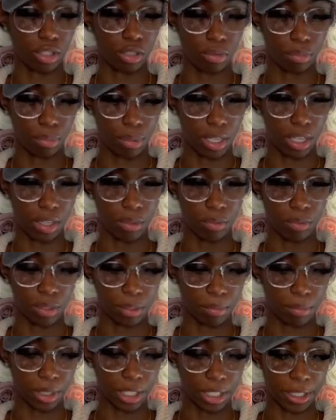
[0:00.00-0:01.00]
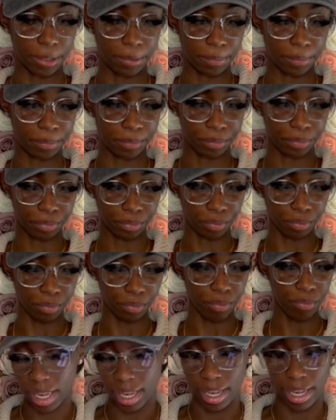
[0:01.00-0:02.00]
too big one, but
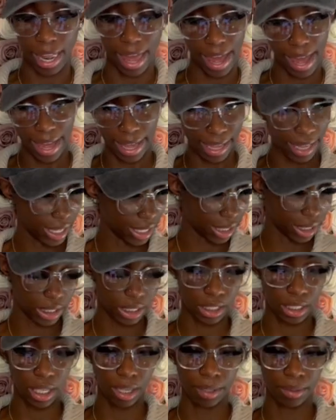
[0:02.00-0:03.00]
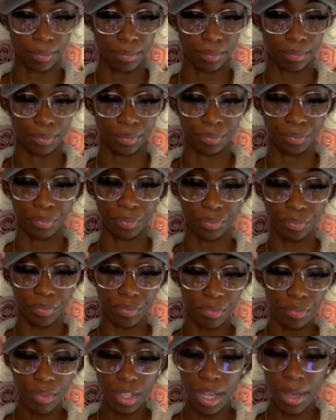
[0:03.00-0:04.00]
last
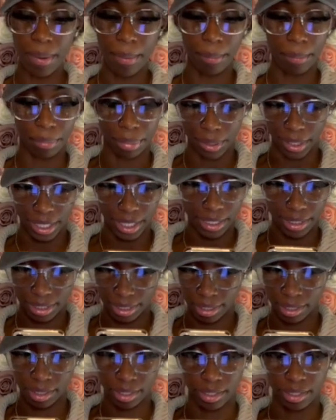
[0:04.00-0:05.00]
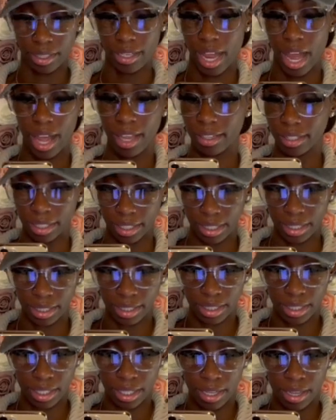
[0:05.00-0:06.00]
but not least,
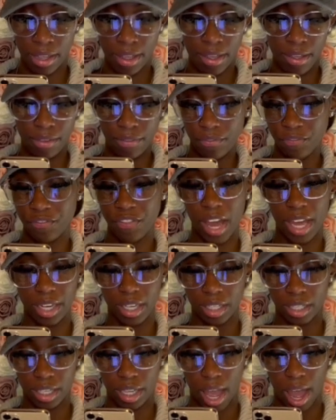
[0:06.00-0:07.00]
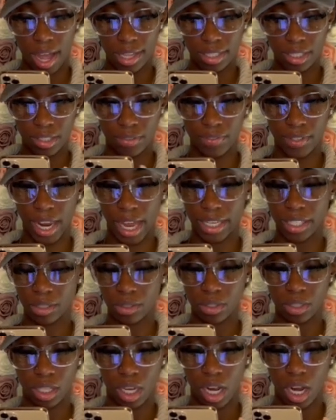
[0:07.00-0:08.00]
finally, y'all. I just feel like this is
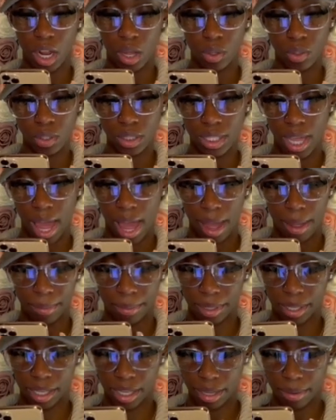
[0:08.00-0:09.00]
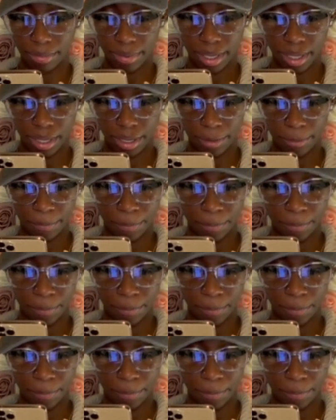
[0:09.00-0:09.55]
a long time coming.